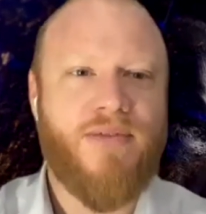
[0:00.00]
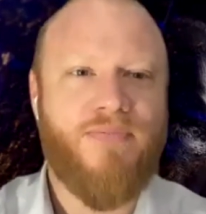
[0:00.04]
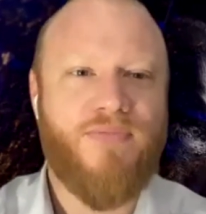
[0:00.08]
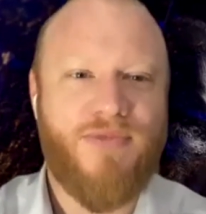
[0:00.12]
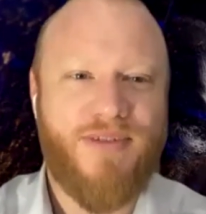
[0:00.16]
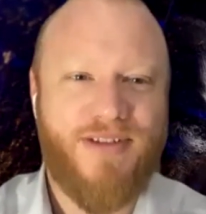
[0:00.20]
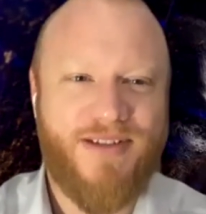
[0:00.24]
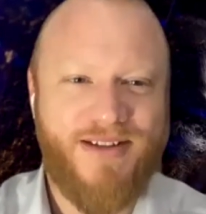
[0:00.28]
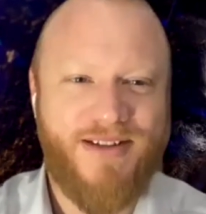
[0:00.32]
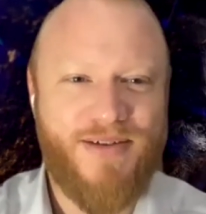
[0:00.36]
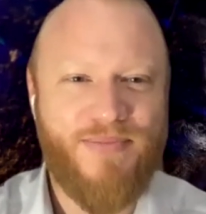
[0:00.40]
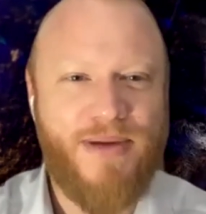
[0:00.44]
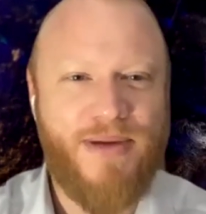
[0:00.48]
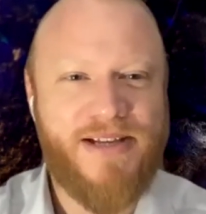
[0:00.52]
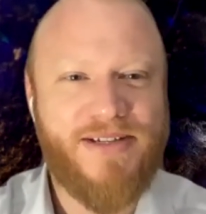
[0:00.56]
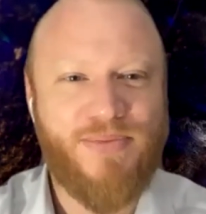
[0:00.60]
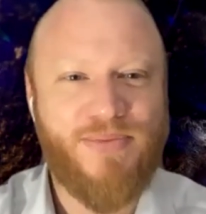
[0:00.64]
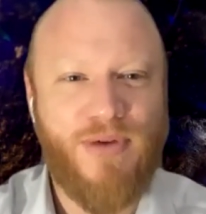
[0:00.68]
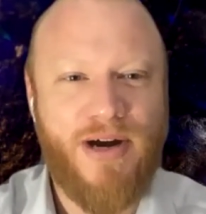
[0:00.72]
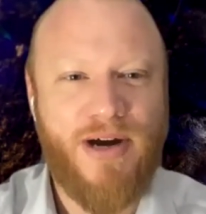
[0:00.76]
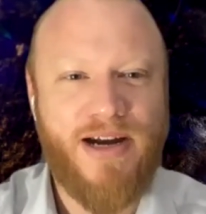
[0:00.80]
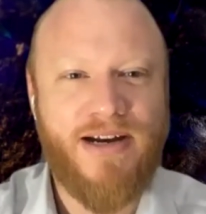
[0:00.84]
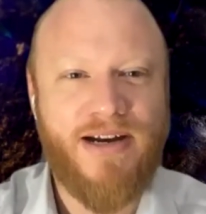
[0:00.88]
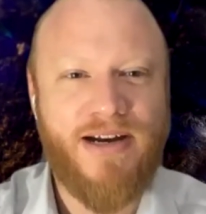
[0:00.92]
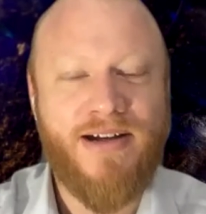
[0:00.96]
the best
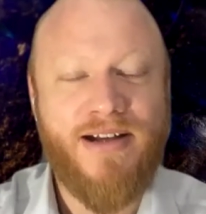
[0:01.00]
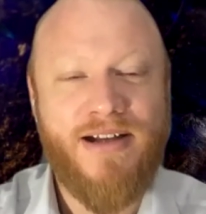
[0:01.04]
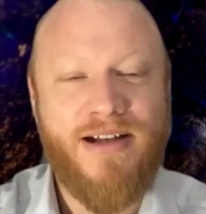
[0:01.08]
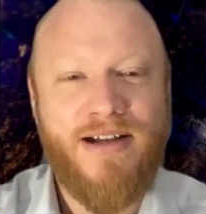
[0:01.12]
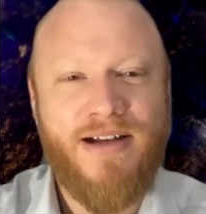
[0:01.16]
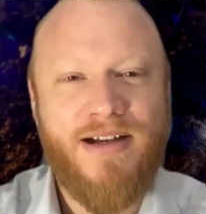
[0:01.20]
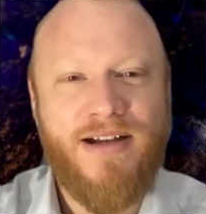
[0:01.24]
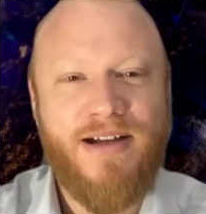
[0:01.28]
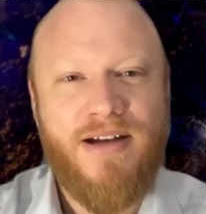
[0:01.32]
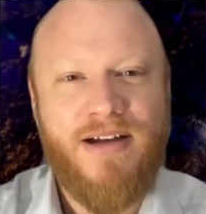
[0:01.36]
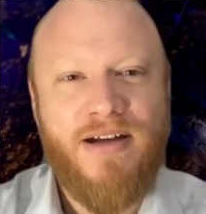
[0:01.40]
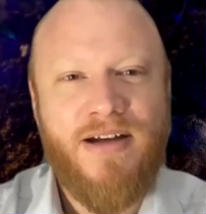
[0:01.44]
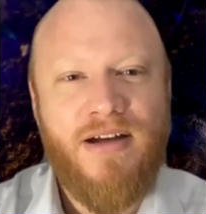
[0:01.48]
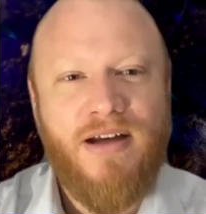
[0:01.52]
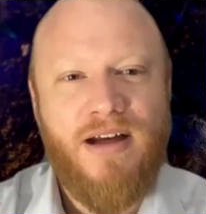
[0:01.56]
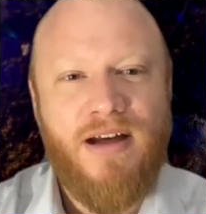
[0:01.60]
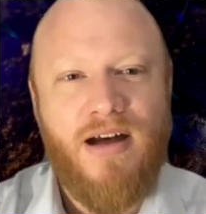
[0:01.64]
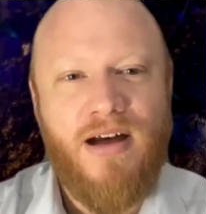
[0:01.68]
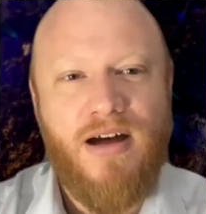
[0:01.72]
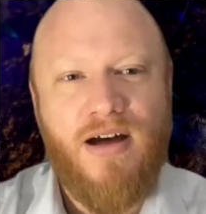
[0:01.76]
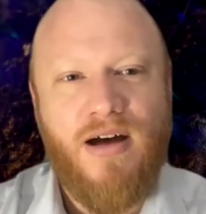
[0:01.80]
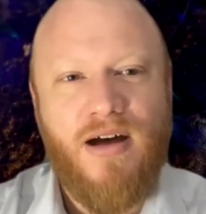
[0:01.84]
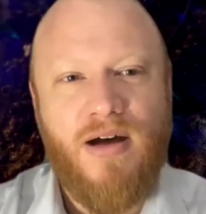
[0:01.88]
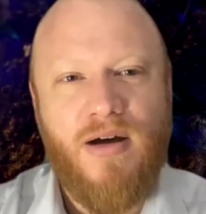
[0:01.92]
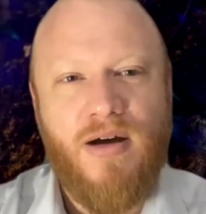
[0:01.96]
way
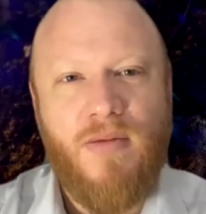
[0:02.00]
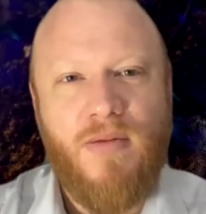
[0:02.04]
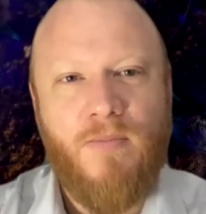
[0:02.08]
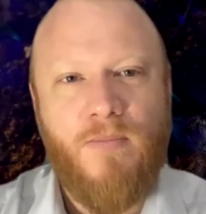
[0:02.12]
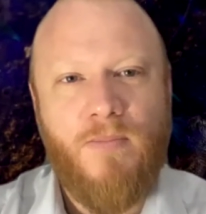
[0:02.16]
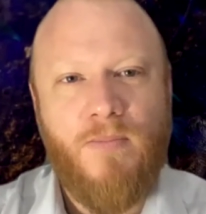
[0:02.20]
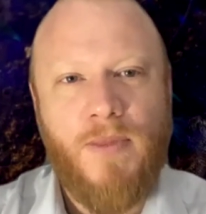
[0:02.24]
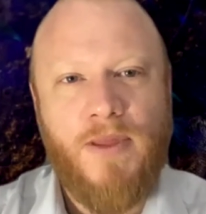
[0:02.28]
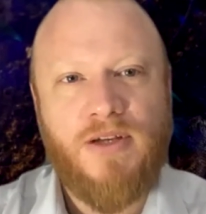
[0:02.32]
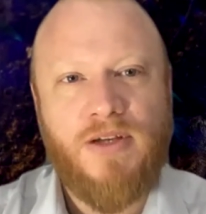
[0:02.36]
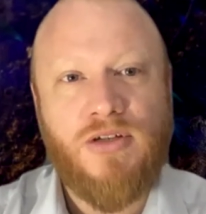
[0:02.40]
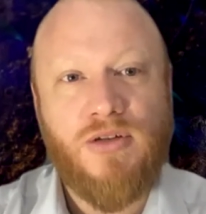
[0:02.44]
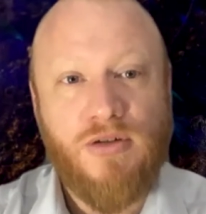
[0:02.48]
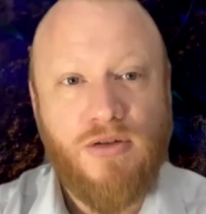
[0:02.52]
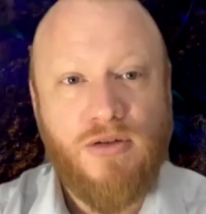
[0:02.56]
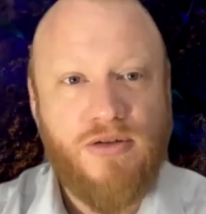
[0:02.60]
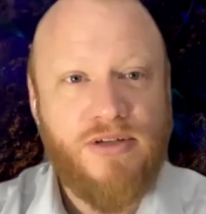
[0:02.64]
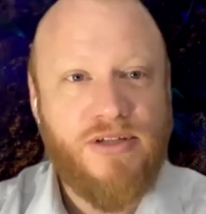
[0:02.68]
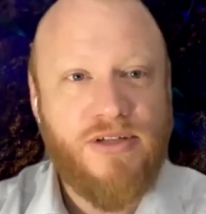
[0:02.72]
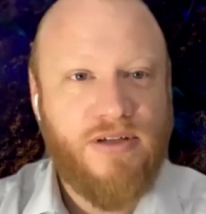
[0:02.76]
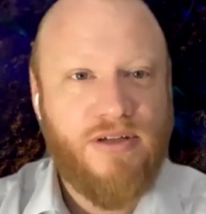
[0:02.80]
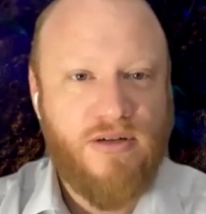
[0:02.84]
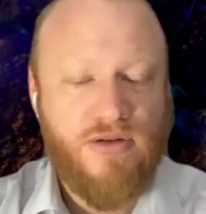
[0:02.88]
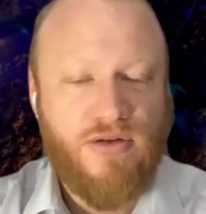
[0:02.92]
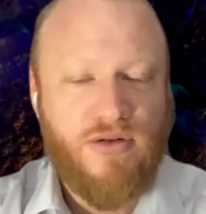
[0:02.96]
to
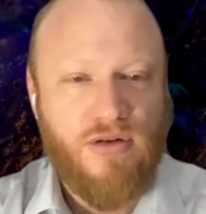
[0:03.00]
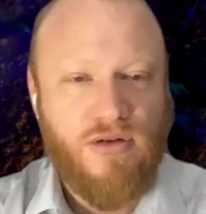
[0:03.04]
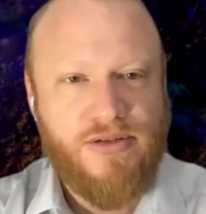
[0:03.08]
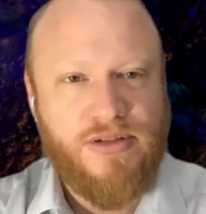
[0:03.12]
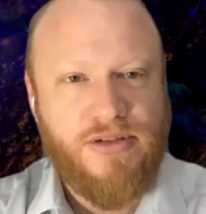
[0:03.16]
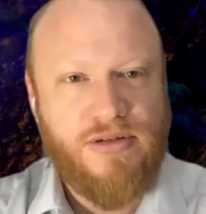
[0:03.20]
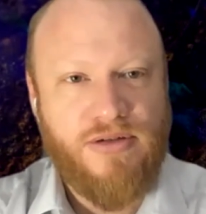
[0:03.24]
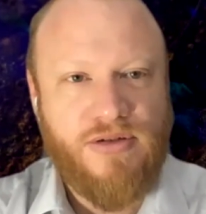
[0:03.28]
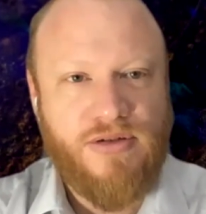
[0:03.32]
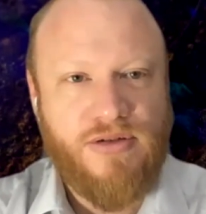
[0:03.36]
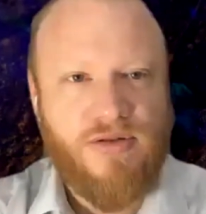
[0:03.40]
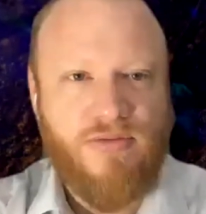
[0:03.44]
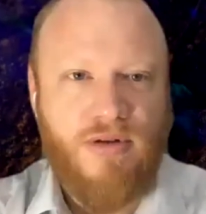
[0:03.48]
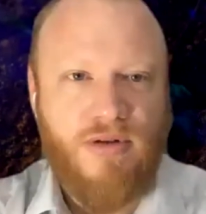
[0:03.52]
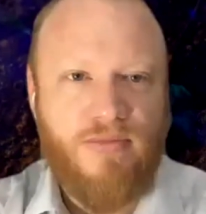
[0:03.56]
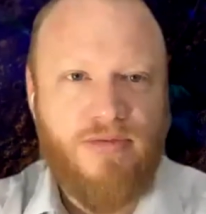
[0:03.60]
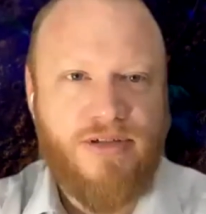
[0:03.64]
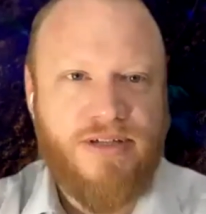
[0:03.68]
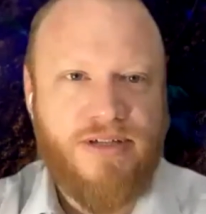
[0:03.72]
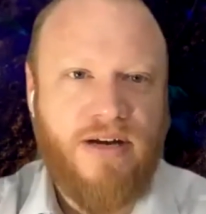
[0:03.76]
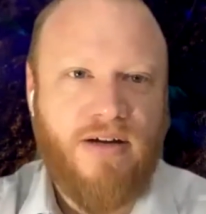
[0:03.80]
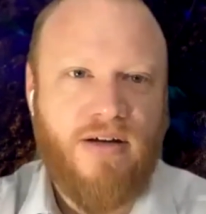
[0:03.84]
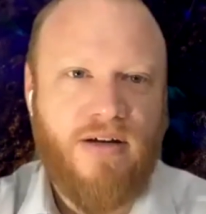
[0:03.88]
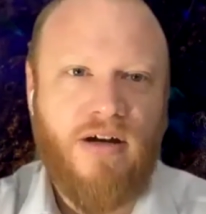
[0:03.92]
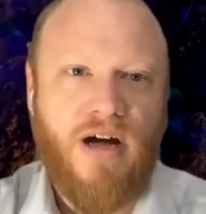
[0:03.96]
use the control solutions we're
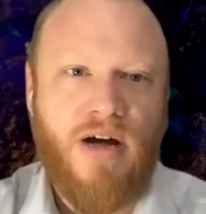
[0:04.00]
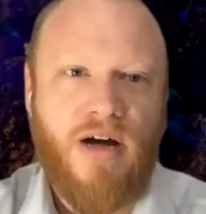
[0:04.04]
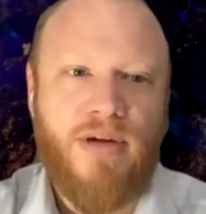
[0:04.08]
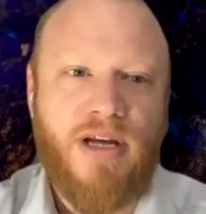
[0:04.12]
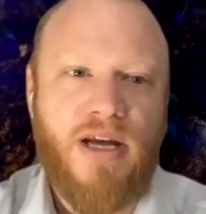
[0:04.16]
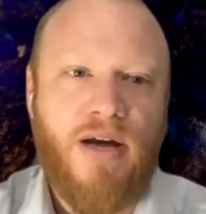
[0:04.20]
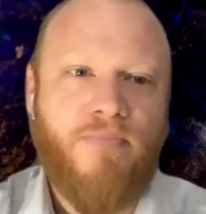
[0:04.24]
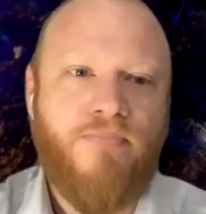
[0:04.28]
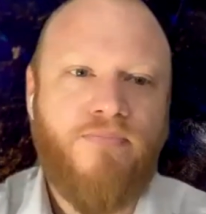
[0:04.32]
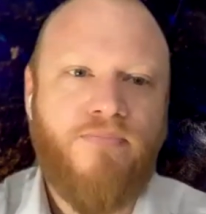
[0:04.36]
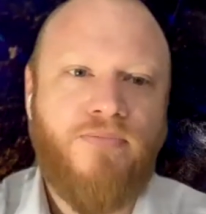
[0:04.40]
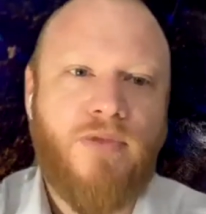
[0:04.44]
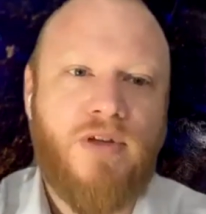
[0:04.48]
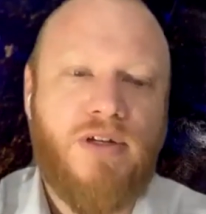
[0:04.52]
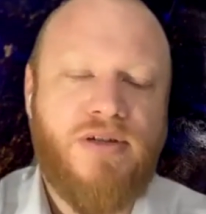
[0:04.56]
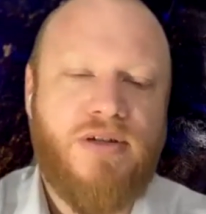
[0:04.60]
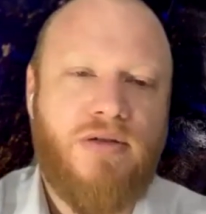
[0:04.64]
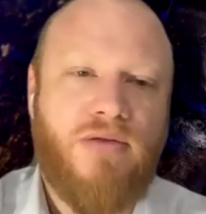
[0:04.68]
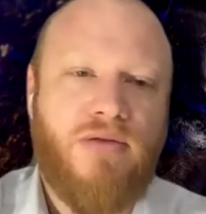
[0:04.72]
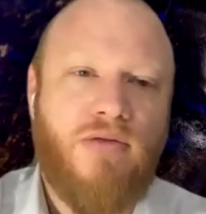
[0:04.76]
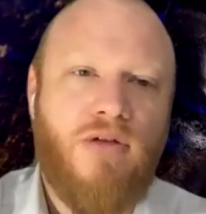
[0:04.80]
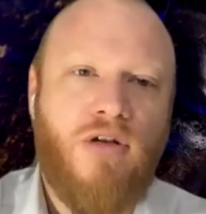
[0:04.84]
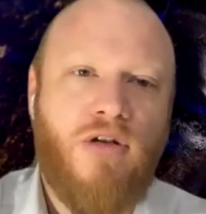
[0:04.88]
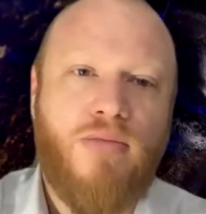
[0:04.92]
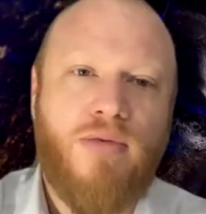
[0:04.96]
presenting on IBM is
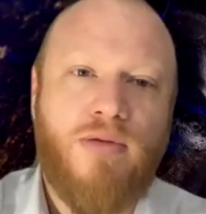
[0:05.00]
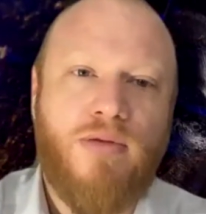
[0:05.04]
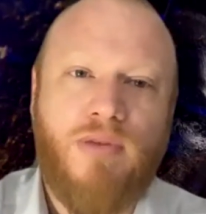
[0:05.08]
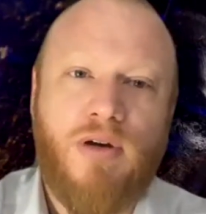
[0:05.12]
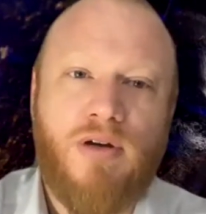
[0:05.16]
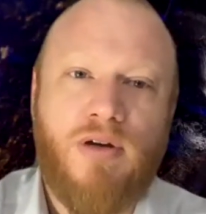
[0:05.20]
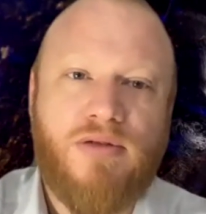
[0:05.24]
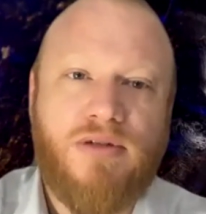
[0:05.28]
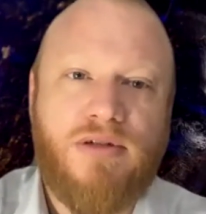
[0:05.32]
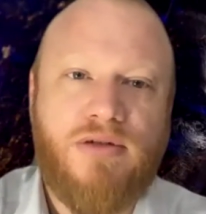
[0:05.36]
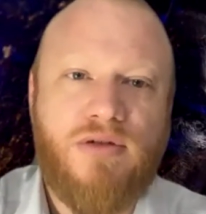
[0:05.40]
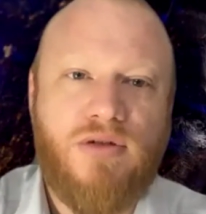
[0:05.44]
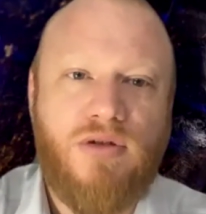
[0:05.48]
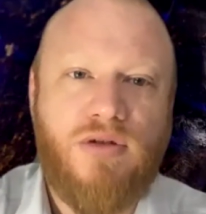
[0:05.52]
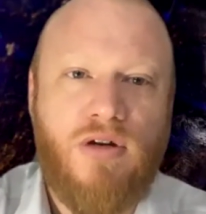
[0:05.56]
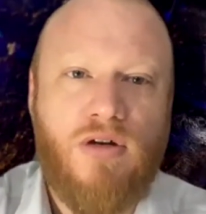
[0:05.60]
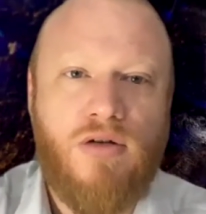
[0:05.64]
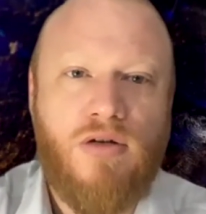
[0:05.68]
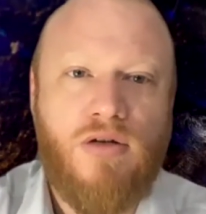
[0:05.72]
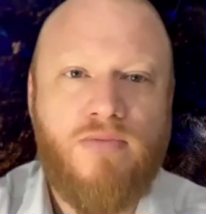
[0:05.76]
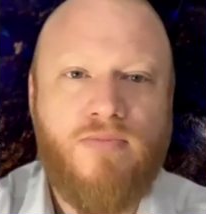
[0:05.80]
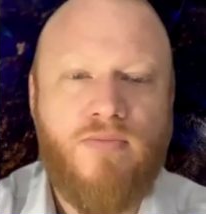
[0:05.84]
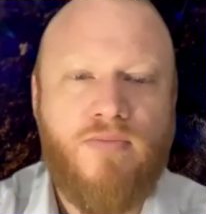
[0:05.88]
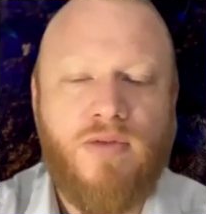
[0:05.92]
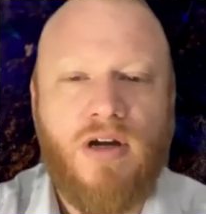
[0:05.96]
through open pulse
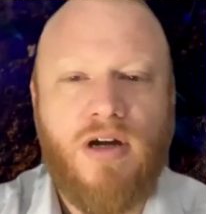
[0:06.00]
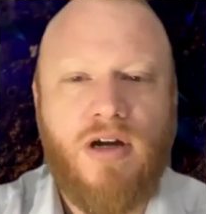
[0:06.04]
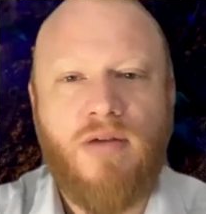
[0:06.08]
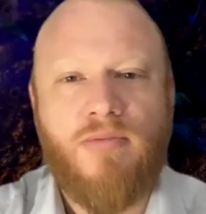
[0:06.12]
control.